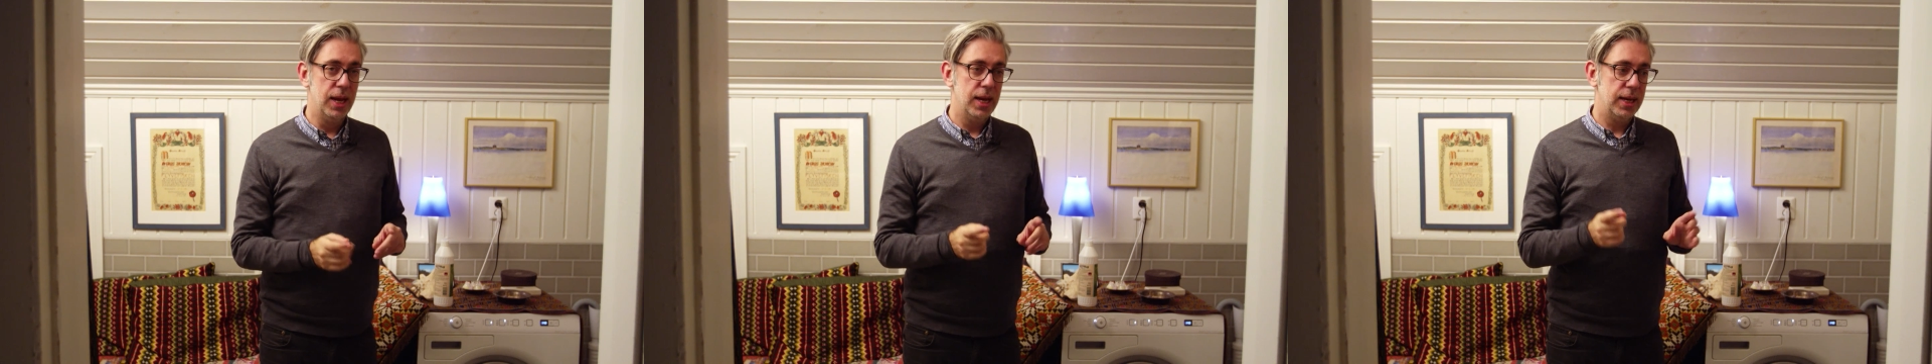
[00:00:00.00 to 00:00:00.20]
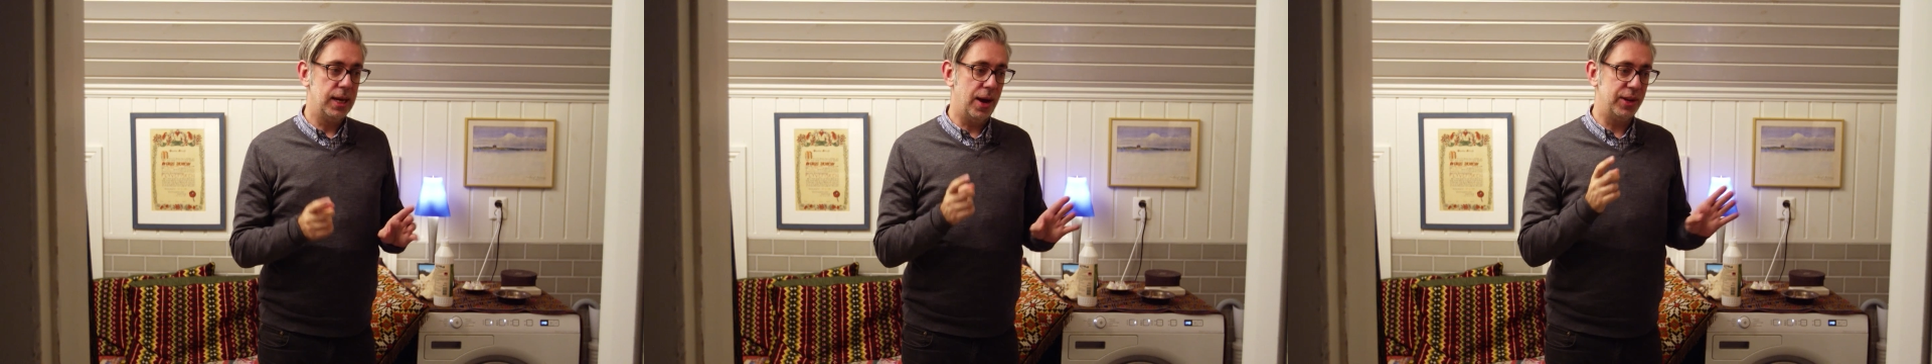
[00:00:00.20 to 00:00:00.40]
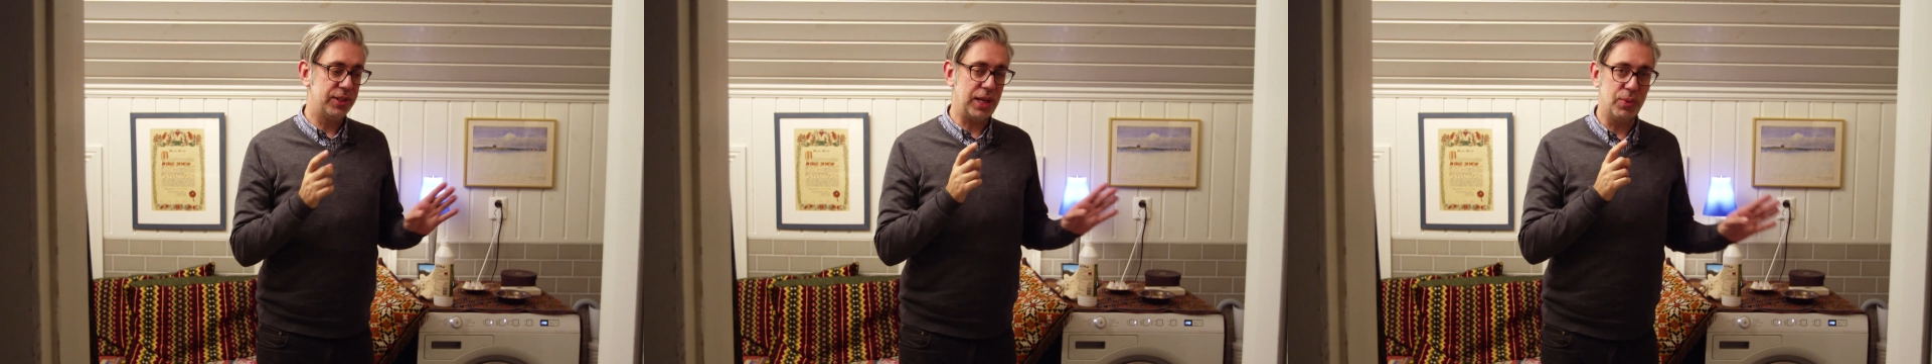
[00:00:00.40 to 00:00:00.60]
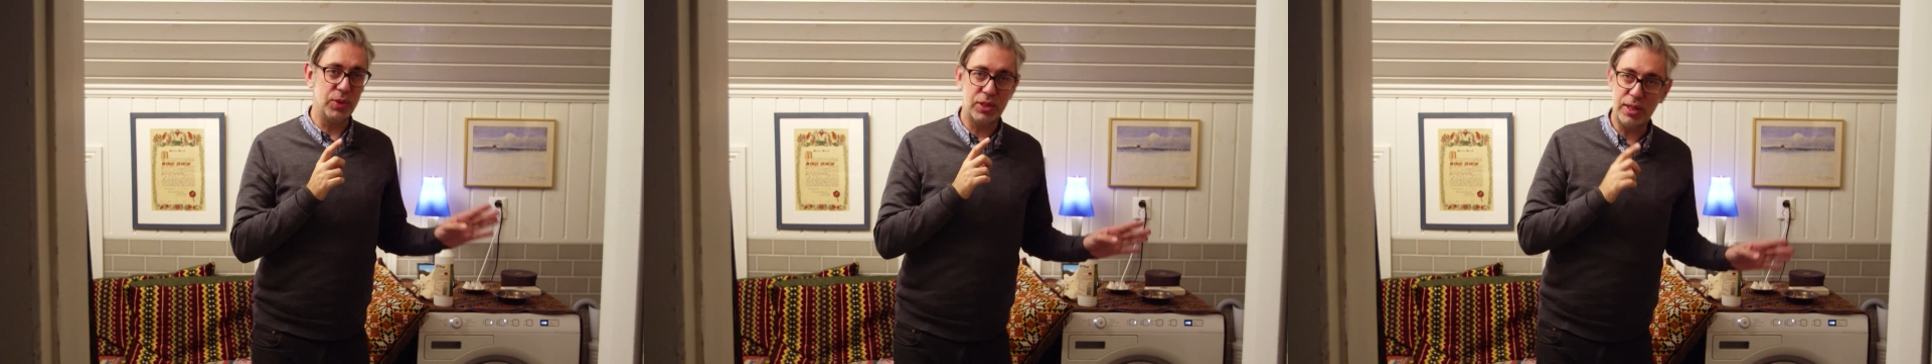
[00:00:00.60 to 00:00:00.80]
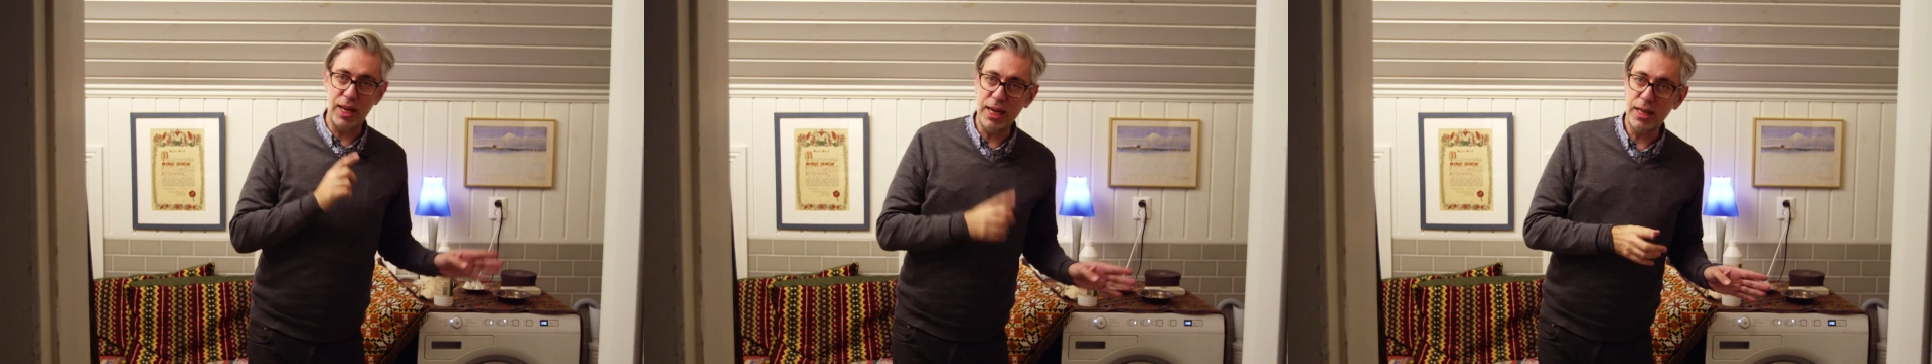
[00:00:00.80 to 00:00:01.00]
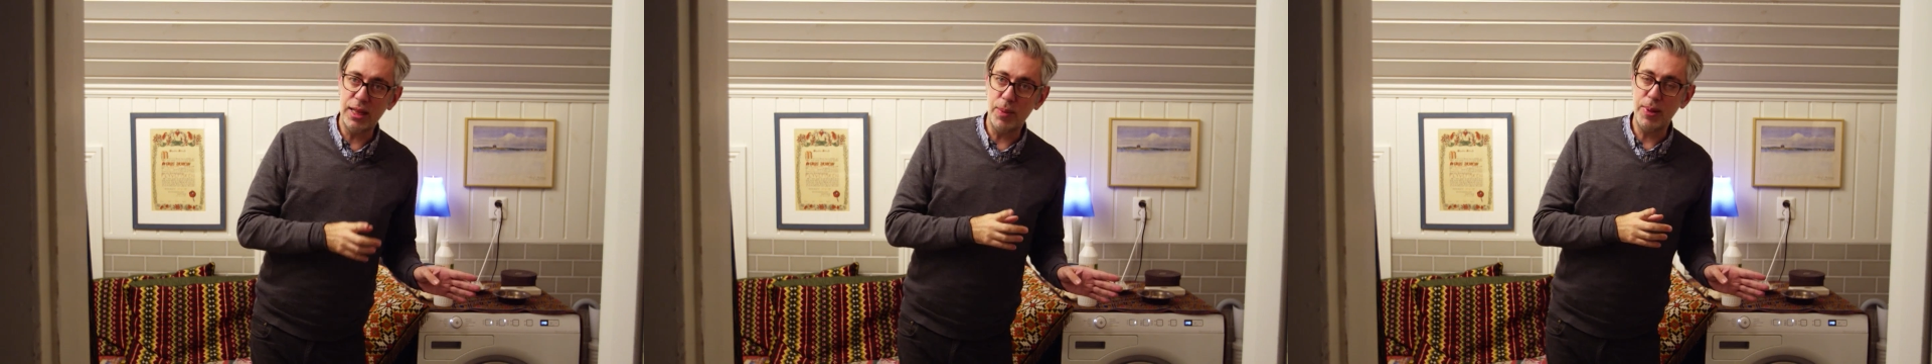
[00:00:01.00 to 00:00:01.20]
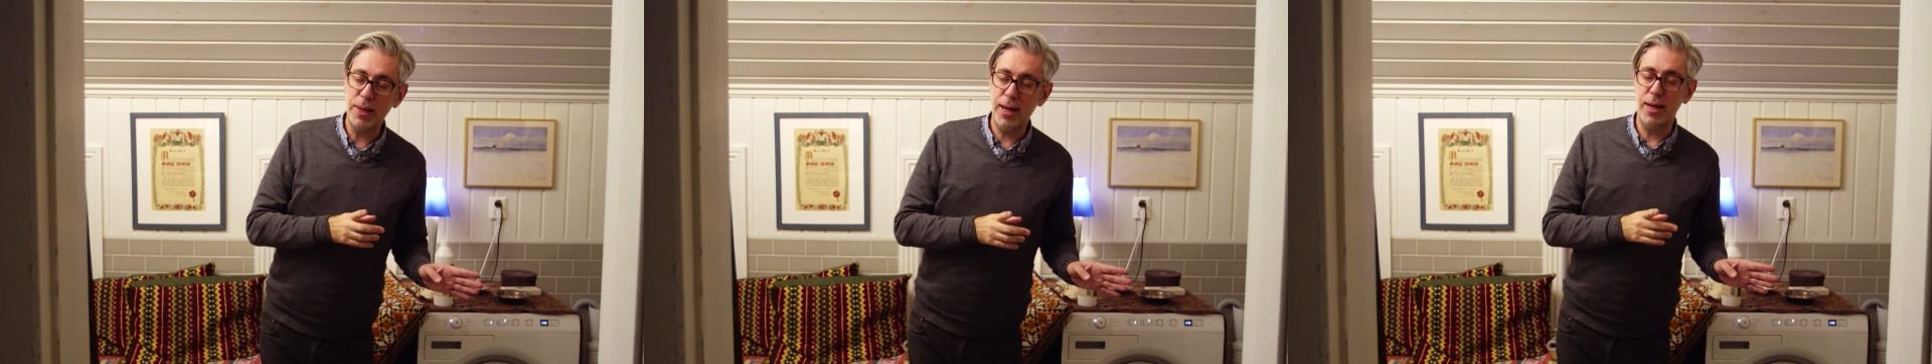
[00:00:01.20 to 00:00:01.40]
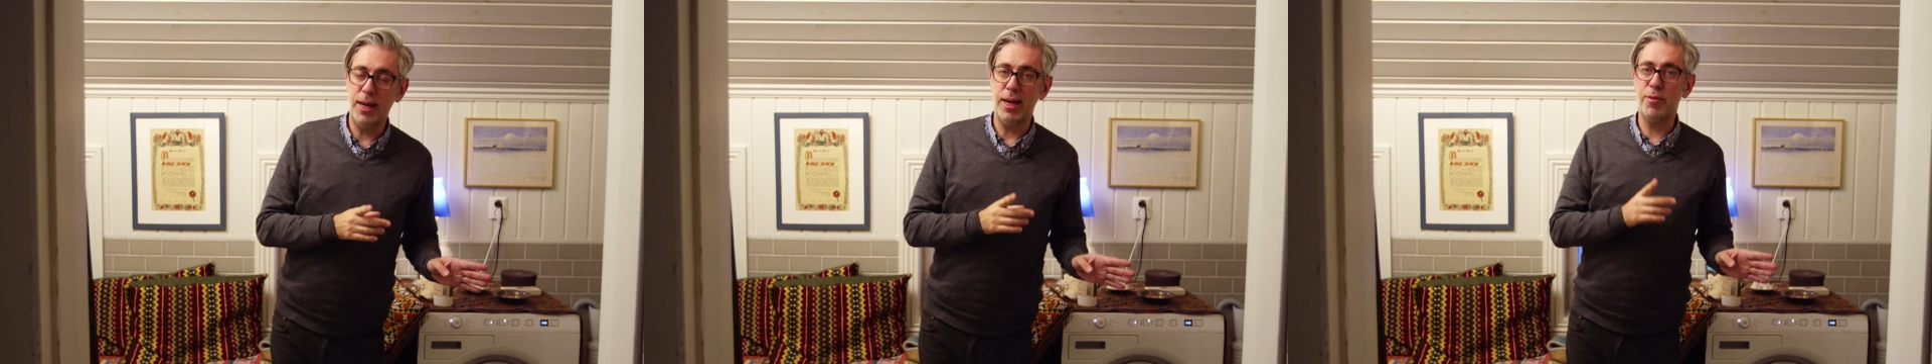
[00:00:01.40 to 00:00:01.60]
Now, as I was saying in the
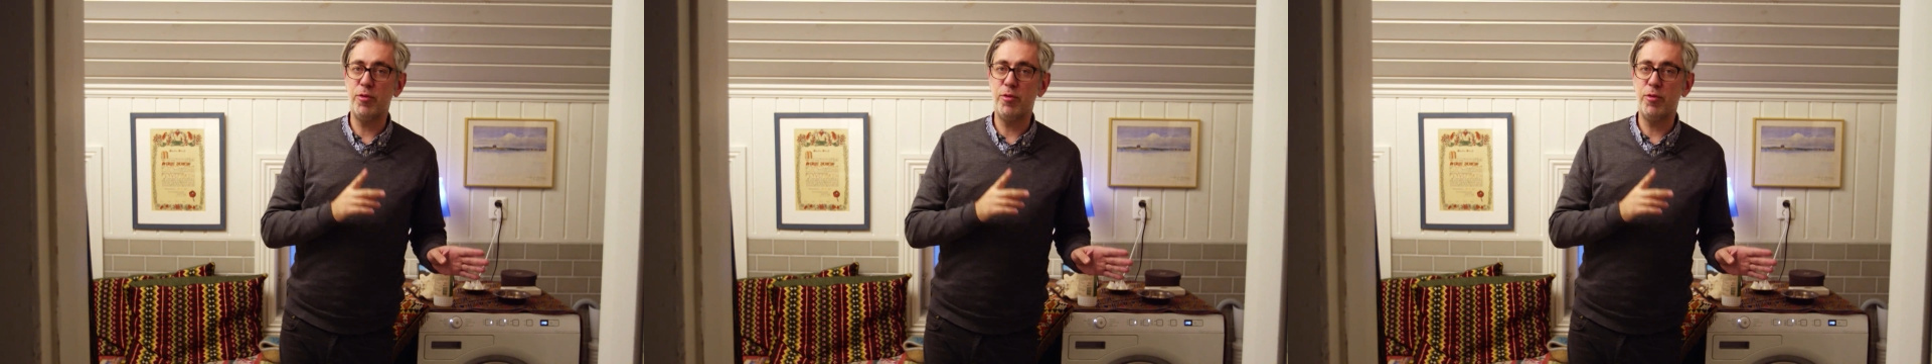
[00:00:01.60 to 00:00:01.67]
beginning,